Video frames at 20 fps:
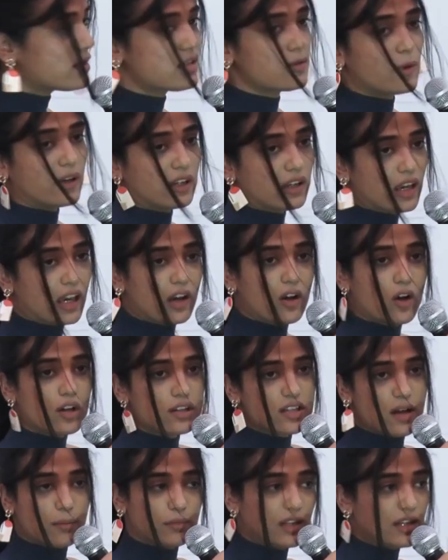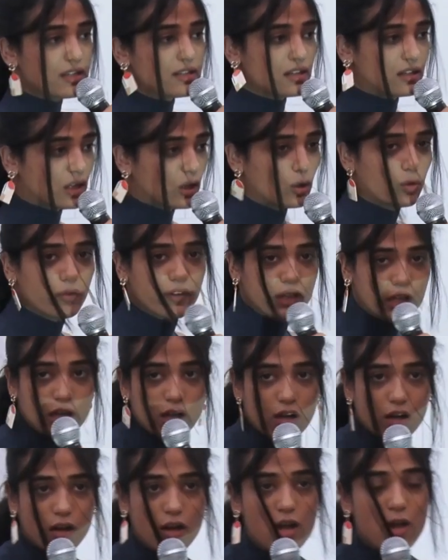swinging or something sitting over
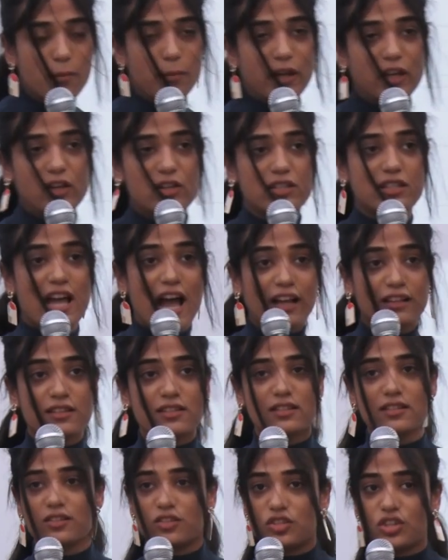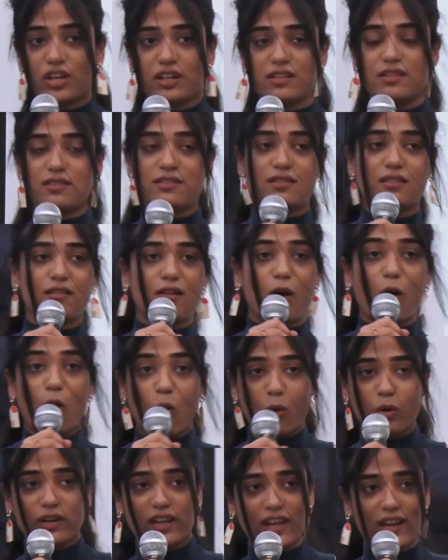here, because that's just
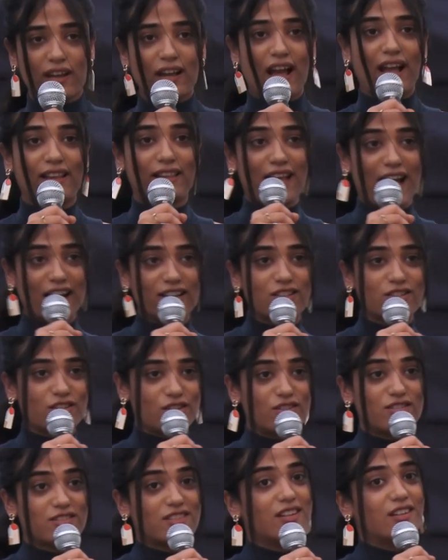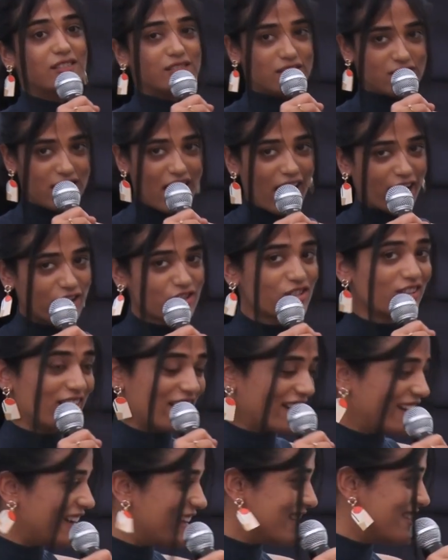hoarding and that's just trash,
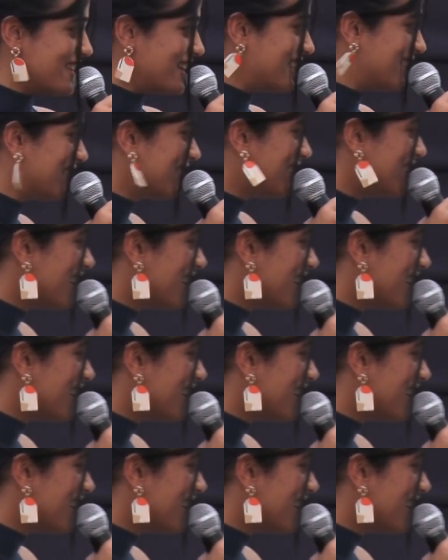like I said.